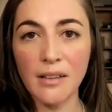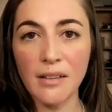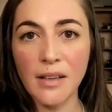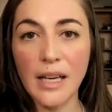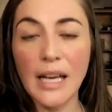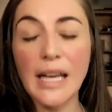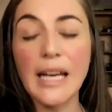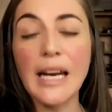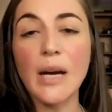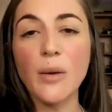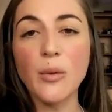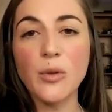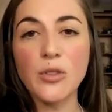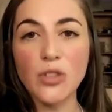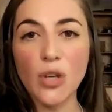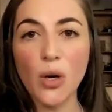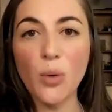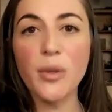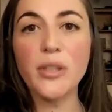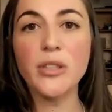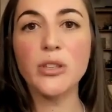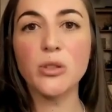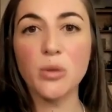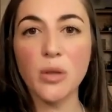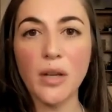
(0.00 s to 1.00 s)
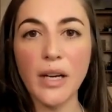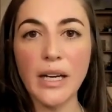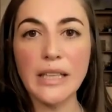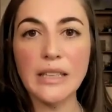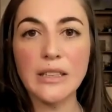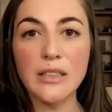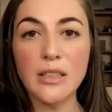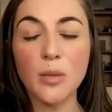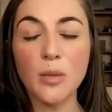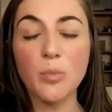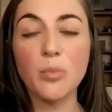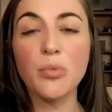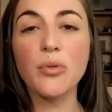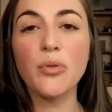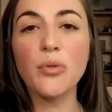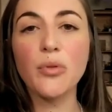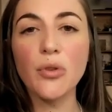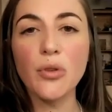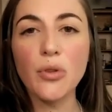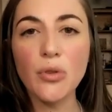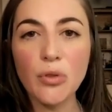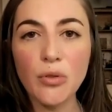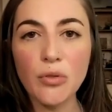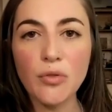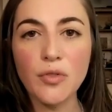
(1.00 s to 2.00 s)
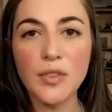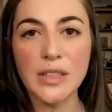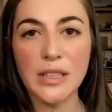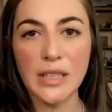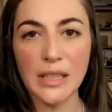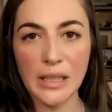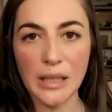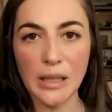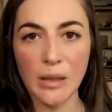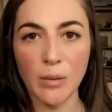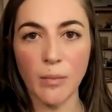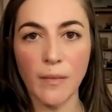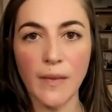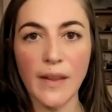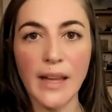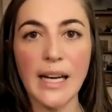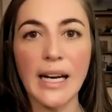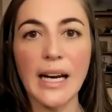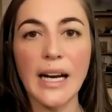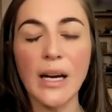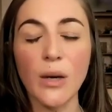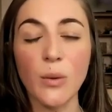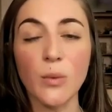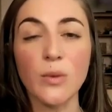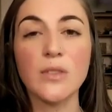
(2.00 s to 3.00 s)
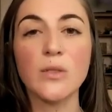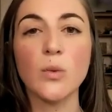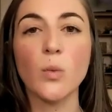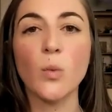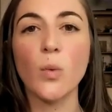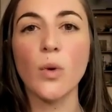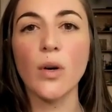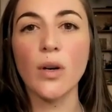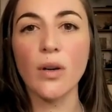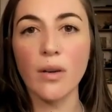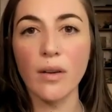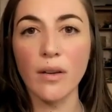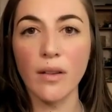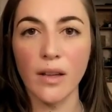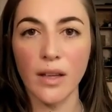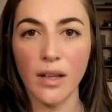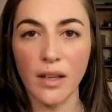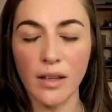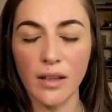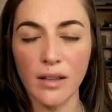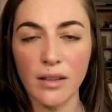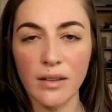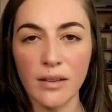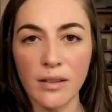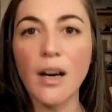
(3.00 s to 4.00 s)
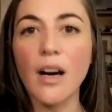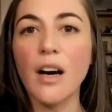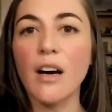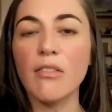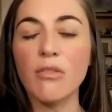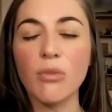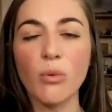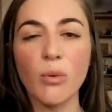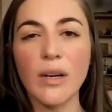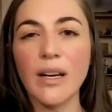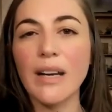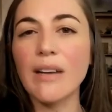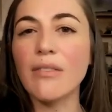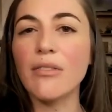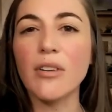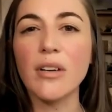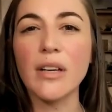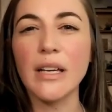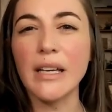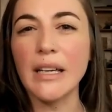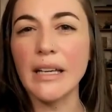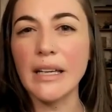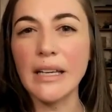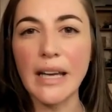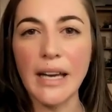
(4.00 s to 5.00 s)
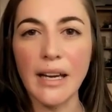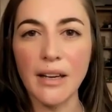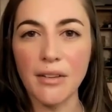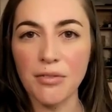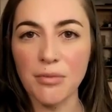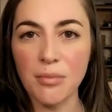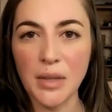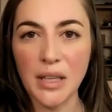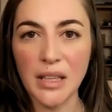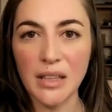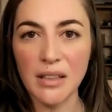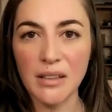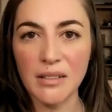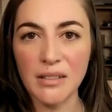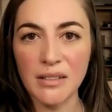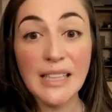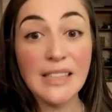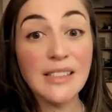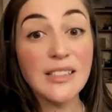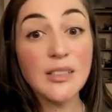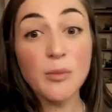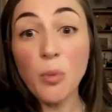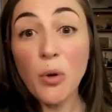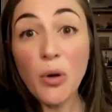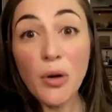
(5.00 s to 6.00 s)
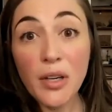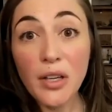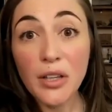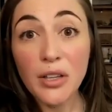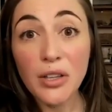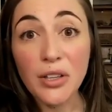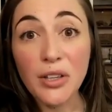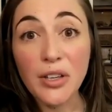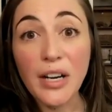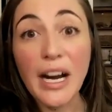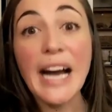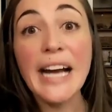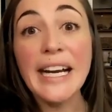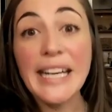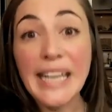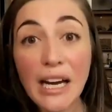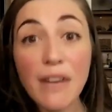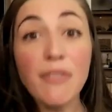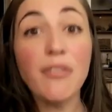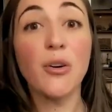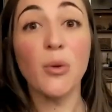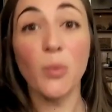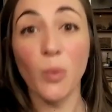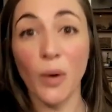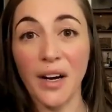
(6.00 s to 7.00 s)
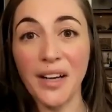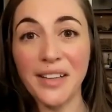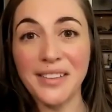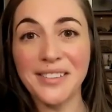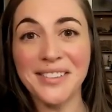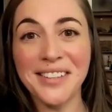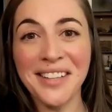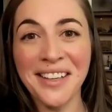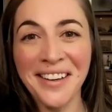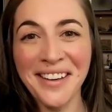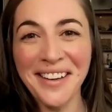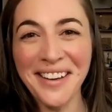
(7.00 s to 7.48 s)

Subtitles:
And I was always trying to prove to him that I was worthy of whatever he gave me. A spoiler, I never was.